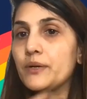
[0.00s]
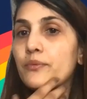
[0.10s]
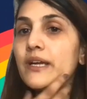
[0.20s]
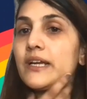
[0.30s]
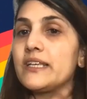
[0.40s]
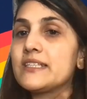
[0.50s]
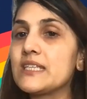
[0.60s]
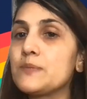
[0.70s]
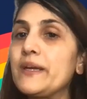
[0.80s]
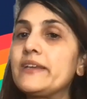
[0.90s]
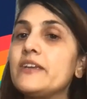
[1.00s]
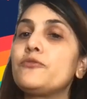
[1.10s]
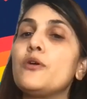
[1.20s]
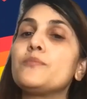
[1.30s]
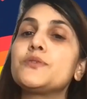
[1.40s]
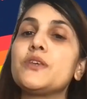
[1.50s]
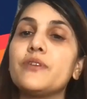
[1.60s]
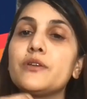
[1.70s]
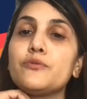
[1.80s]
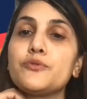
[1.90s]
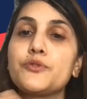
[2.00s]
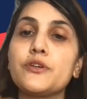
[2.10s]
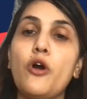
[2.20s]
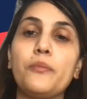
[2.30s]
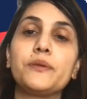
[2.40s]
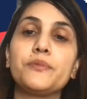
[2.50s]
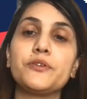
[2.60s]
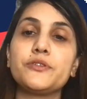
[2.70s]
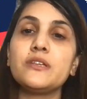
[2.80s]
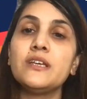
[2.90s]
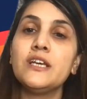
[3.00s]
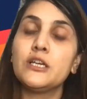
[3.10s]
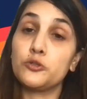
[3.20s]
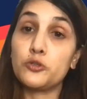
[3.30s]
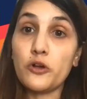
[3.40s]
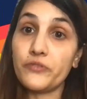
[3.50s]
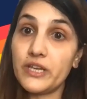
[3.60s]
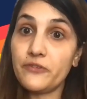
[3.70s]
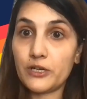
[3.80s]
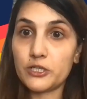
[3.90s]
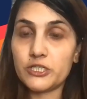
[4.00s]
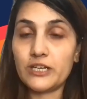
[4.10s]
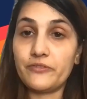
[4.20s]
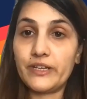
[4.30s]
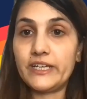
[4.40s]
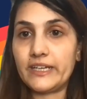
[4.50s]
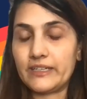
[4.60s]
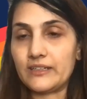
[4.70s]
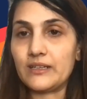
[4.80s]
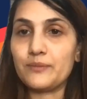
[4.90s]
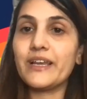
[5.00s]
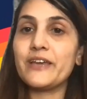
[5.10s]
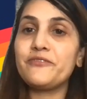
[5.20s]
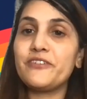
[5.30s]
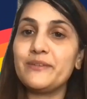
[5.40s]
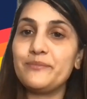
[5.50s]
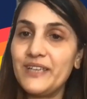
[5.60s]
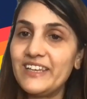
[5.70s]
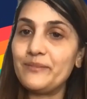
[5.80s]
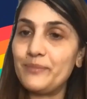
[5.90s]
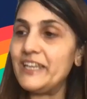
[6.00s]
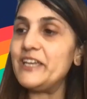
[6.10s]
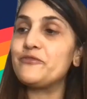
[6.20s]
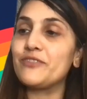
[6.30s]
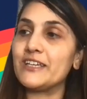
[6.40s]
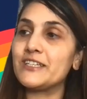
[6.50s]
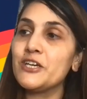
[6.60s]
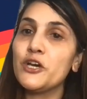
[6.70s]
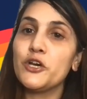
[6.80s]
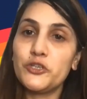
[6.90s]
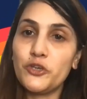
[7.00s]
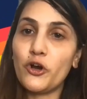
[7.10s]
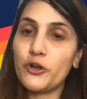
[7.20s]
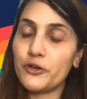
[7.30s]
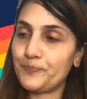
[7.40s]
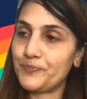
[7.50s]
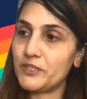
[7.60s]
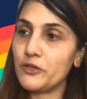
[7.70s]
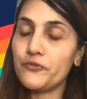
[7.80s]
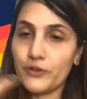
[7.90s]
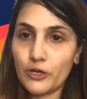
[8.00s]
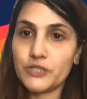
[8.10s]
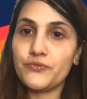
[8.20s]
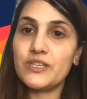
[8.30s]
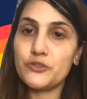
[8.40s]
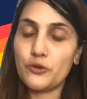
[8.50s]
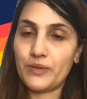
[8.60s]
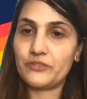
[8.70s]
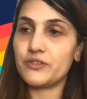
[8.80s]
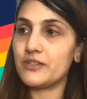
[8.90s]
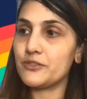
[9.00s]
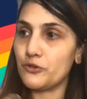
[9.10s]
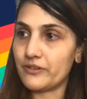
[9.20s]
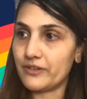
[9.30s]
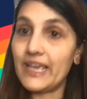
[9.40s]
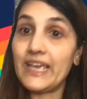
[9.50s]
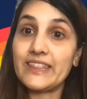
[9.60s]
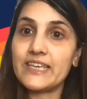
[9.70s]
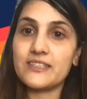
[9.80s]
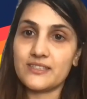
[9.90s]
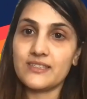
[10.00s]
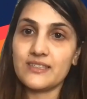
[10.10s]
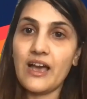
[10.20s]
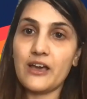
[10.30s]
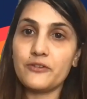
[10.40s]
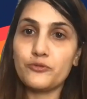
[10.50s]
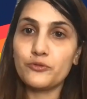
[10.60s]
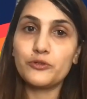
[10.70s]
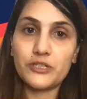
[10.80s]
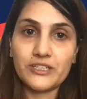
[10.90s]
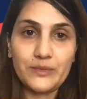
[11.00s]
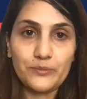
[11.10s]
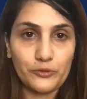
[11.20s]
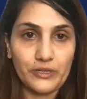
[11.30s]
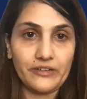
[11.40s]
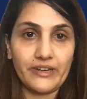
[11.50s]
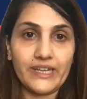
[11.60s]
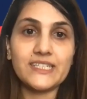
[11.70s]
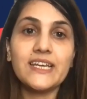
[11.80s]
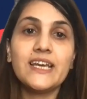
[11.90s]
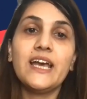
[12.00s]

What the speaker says: But it is expected from someone who's a common person to talk very functional, very technical. But I believe that your philosophies, your mantras, your ethics are deep-rooted, right?